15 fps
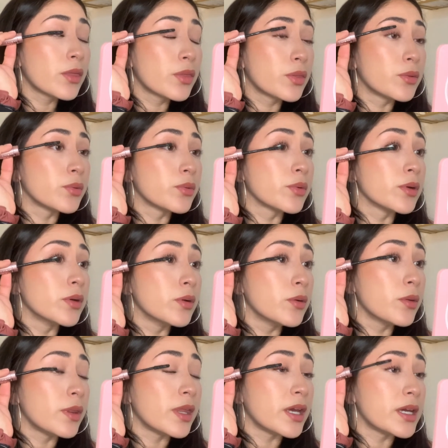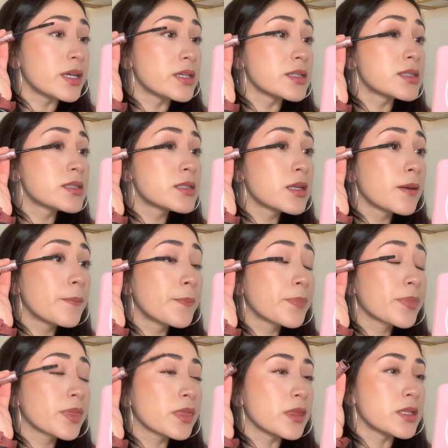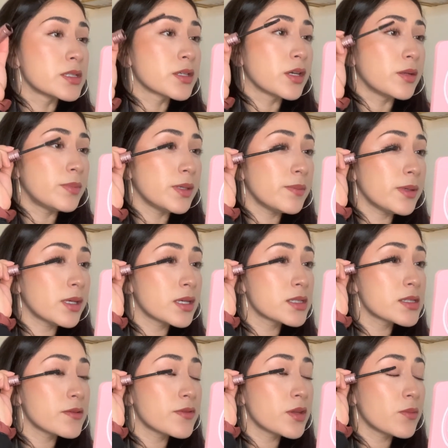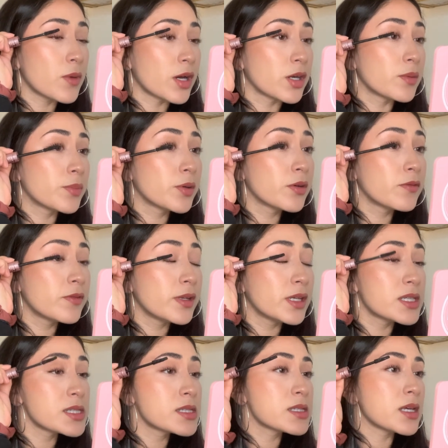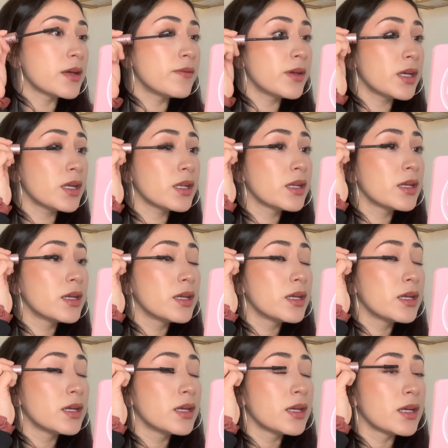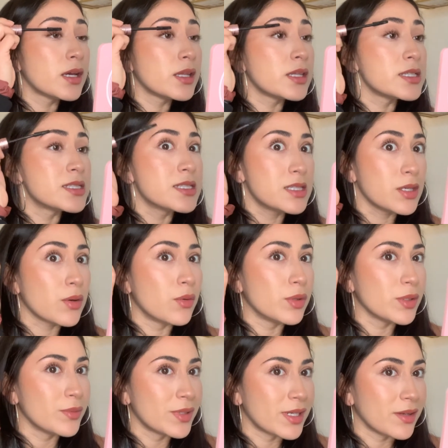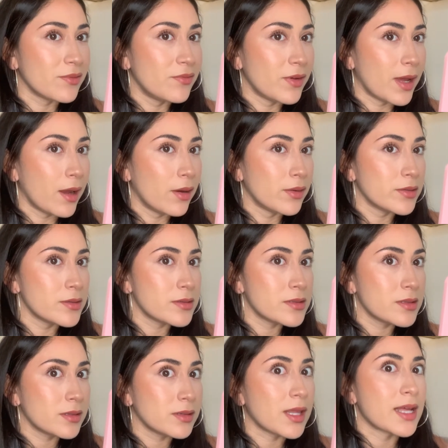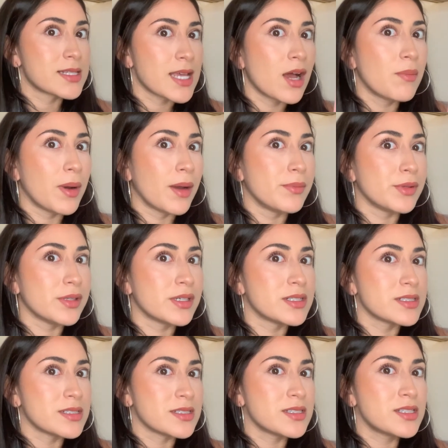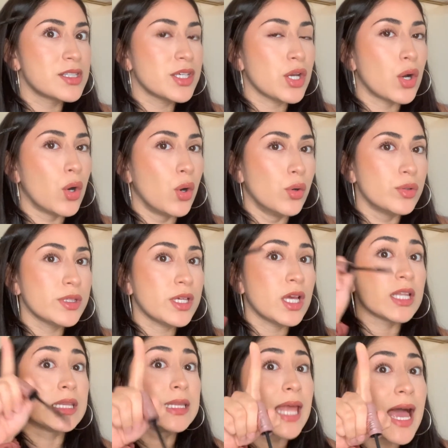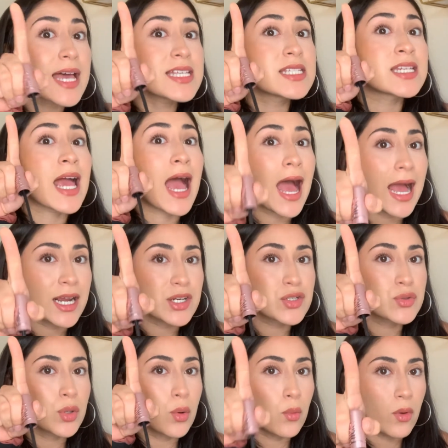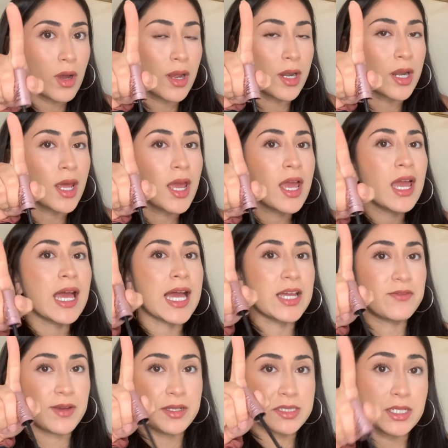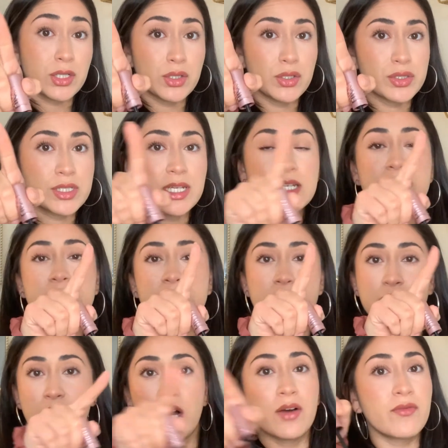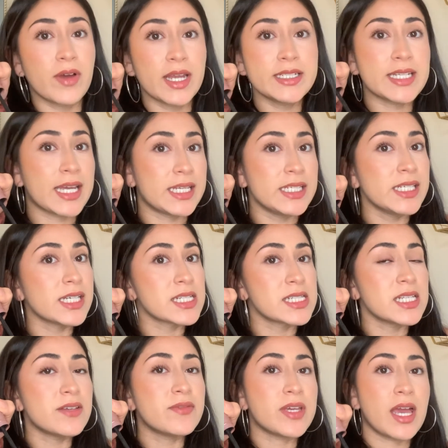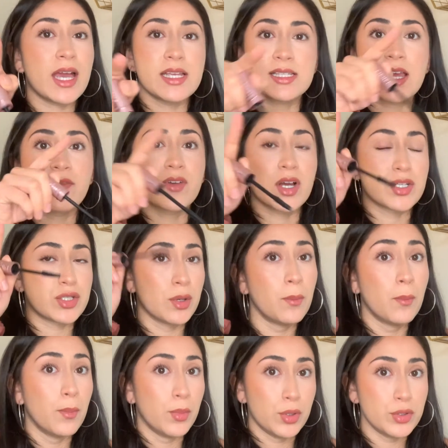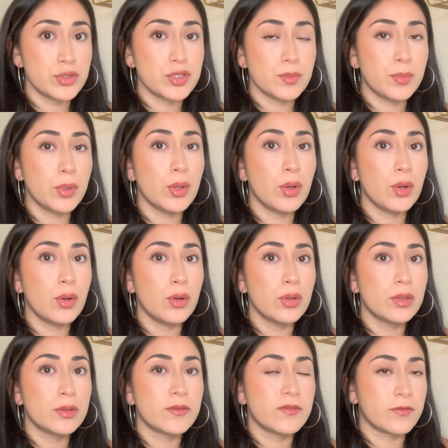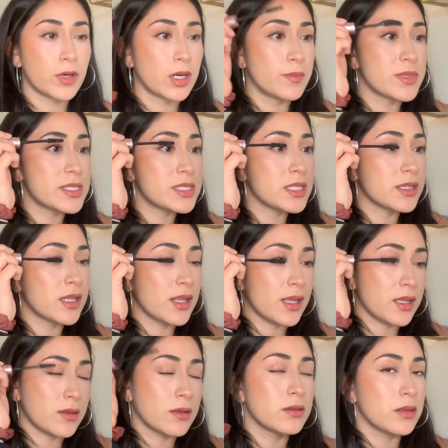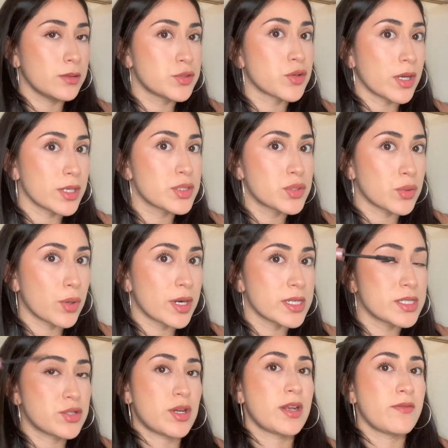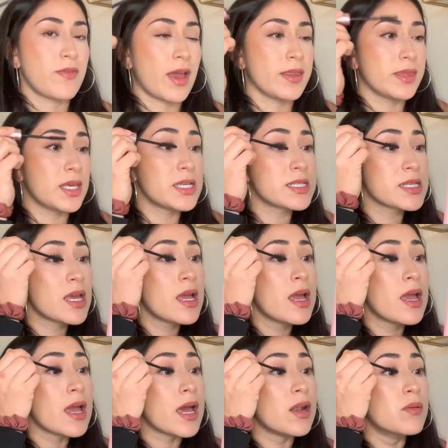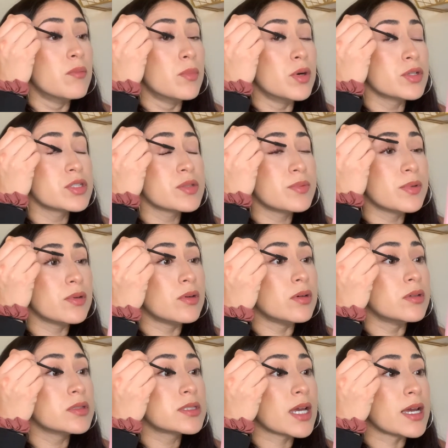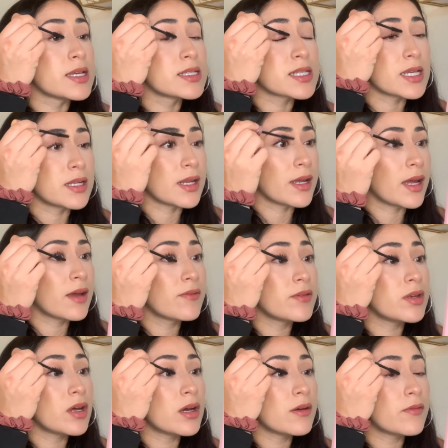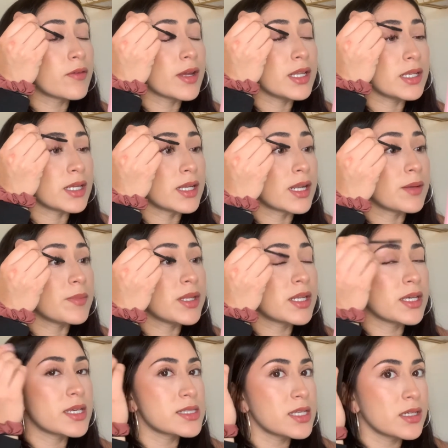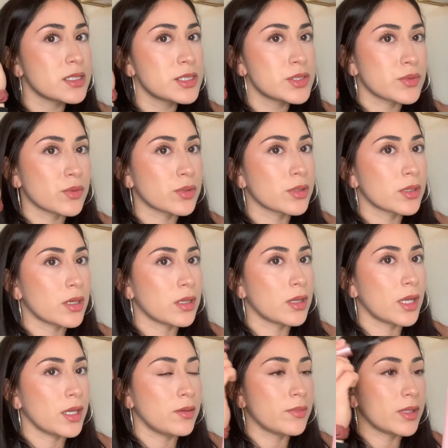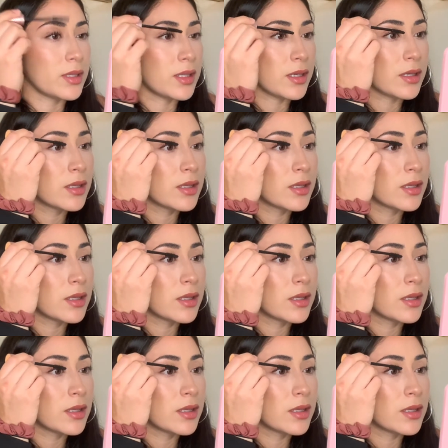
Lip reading: through this could be because of the waterproofness of it. This is the only one I found. That's how popular it is. This is the only last actual one I found at Ulta. Did not find any at CVS. Have gone to multiple pharmacy, not like drugstores, try to find this, and multiple Ultas, and I have not found it. I mean, I guess I could just order it online, but like,